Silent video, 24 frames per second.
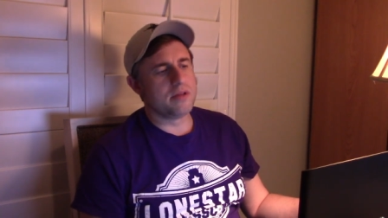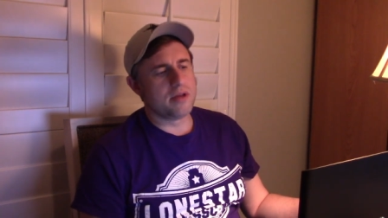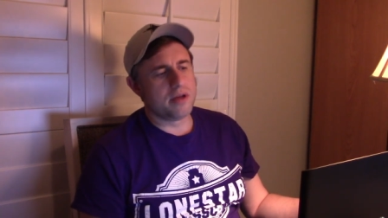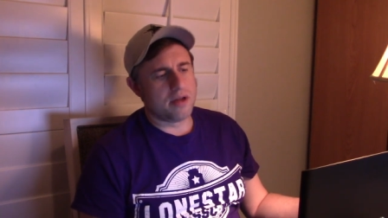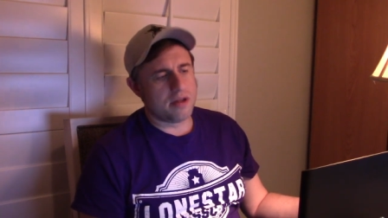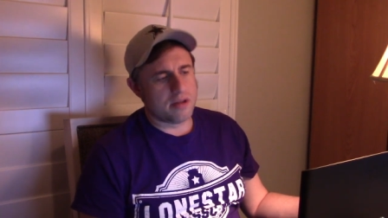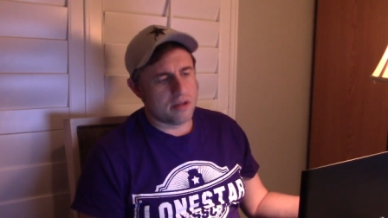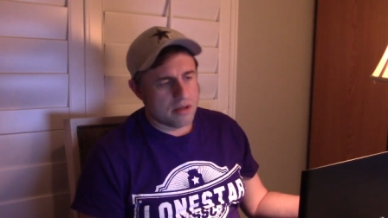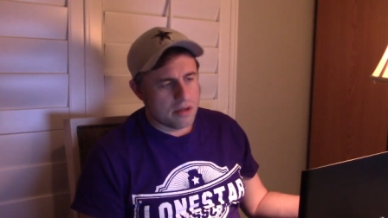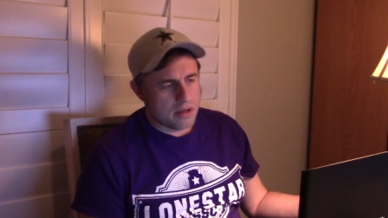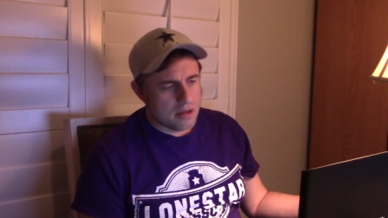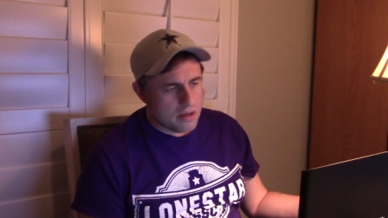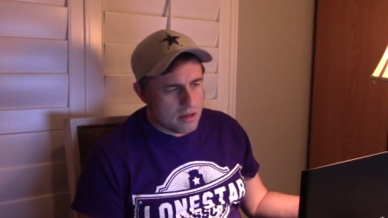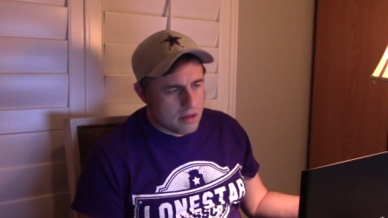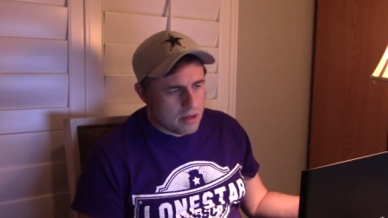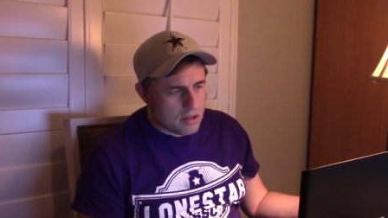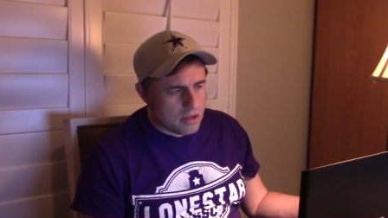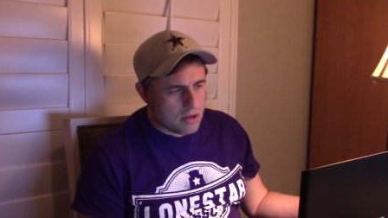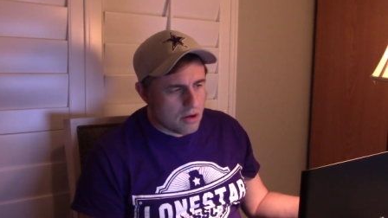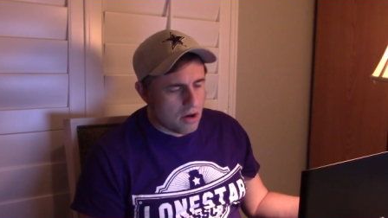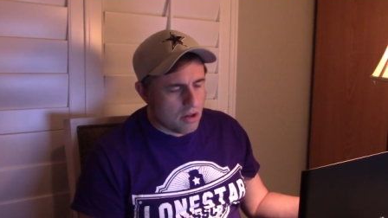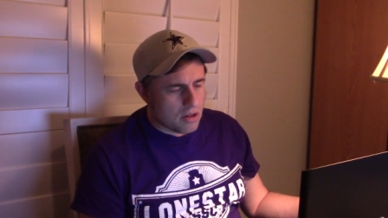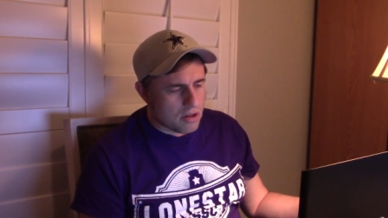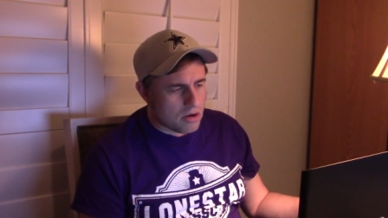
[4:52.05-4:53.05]
that,
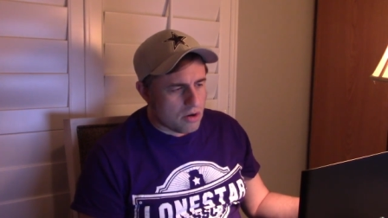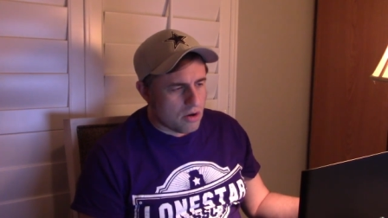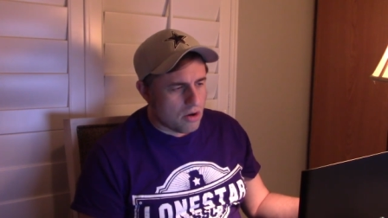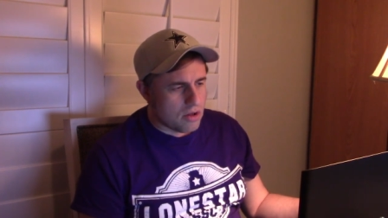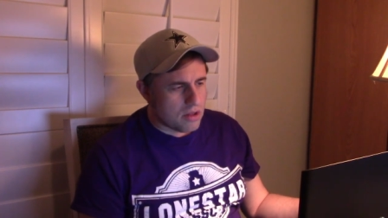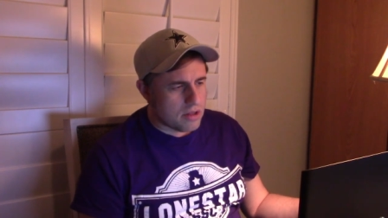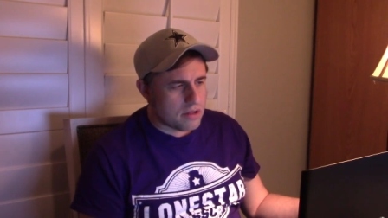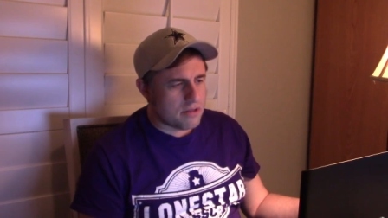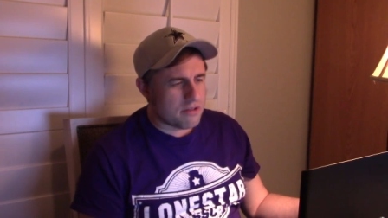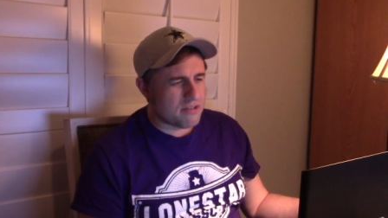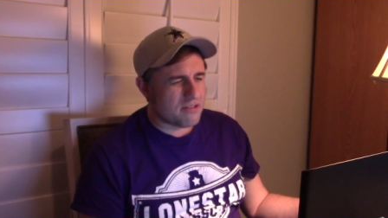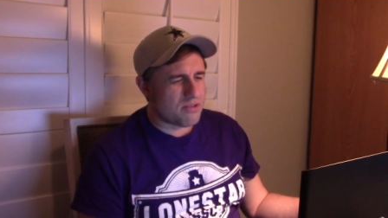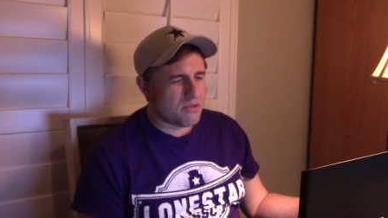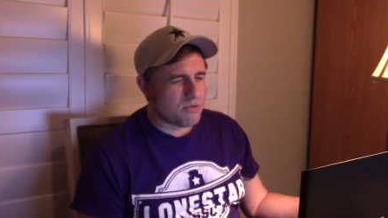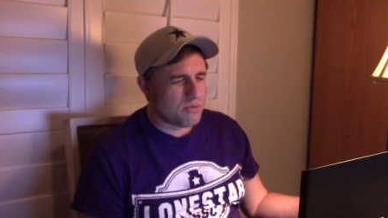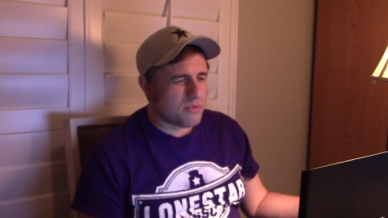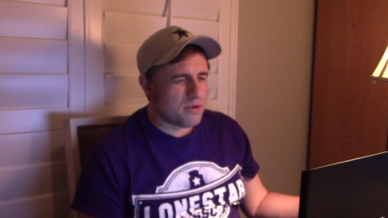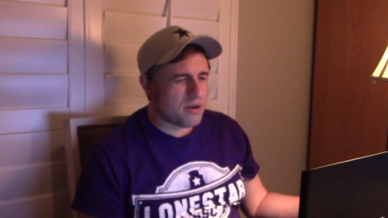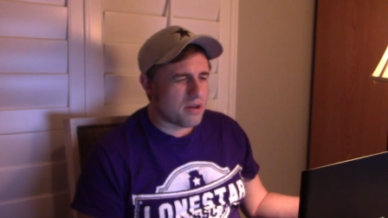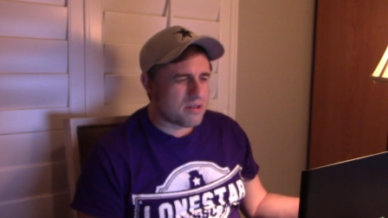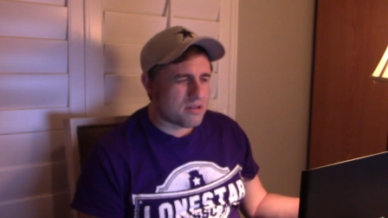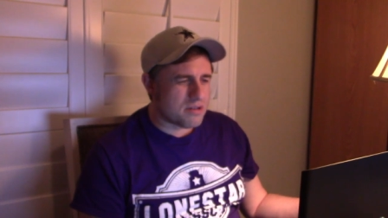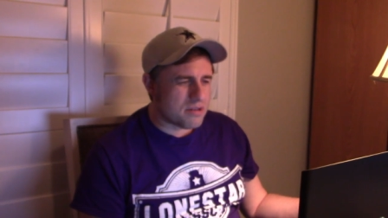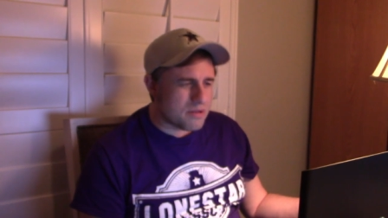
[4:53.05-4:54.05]
y'all are calling this too
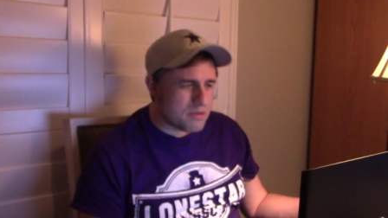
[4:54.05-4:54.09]
much.